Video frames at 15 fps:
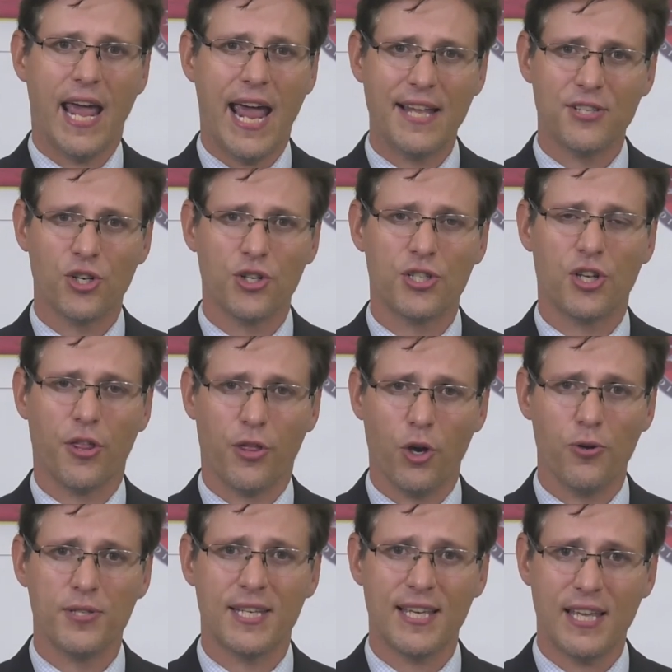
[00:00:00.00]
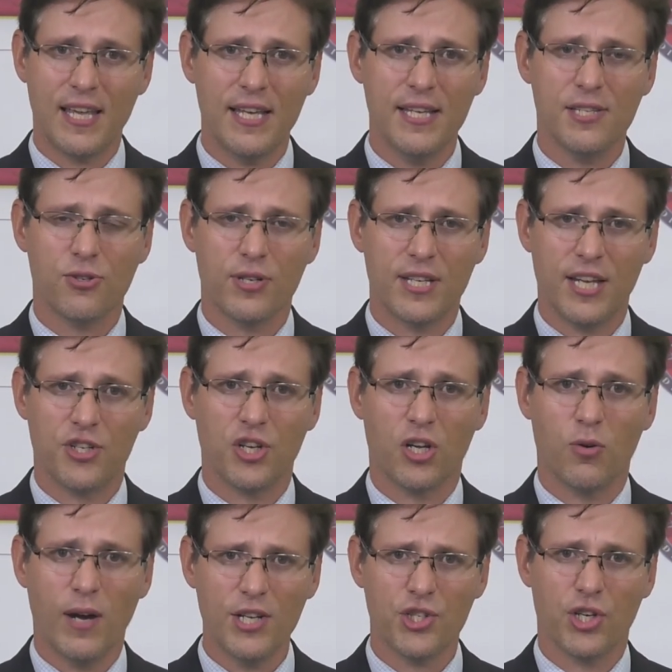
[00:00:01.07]
answers to those key strategic
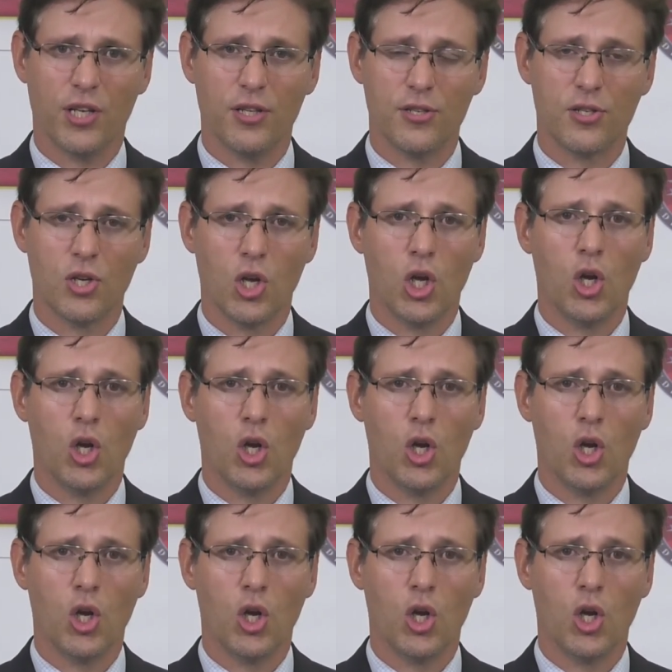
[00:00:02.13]
questions.